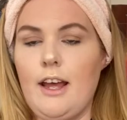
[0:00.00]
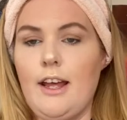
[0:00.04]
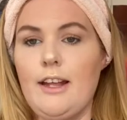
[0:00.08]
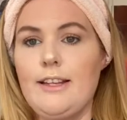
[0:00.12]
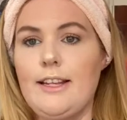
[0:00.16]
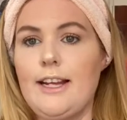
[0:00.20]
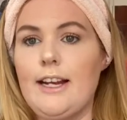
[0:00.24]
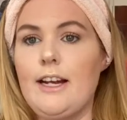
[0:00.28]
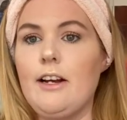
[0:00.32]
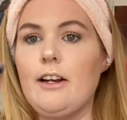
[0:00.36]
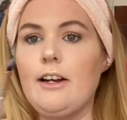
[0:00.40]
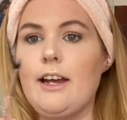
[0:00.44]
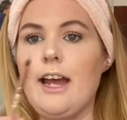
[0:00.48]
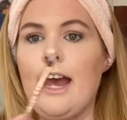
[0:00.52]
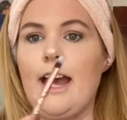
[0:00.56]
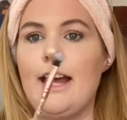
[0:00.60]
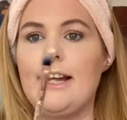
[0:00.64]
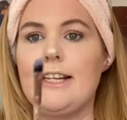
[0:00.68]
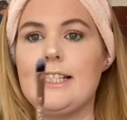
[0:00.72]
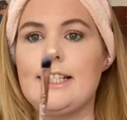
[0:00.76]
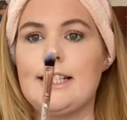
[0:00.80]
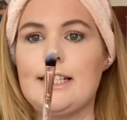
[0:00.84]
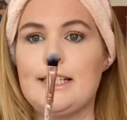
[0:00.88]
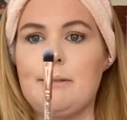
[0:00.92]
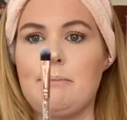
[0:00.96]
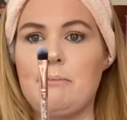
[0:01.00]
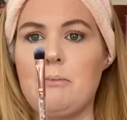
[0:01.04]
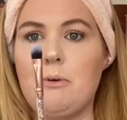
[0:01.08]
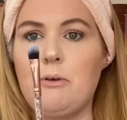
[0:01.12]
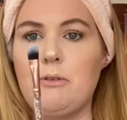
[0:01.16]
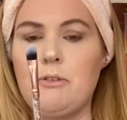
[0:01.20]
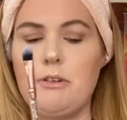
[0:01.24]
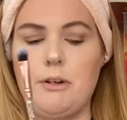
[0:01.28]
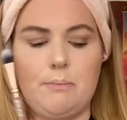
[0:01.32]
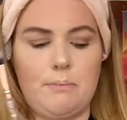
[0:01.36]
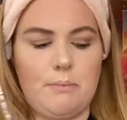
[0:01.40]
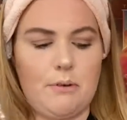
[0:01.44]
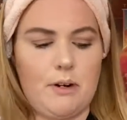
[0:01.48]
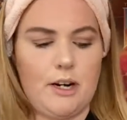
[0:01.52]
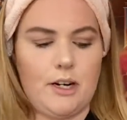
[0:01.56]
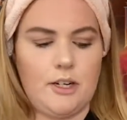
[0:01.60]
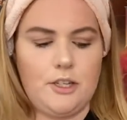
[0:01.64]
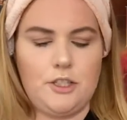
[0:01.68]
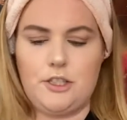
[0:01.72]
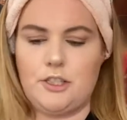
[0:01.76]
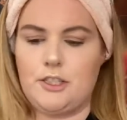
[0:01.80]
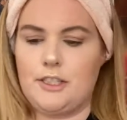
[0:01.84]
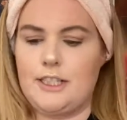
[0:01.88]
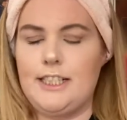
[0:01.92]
Then I get a smaller brush.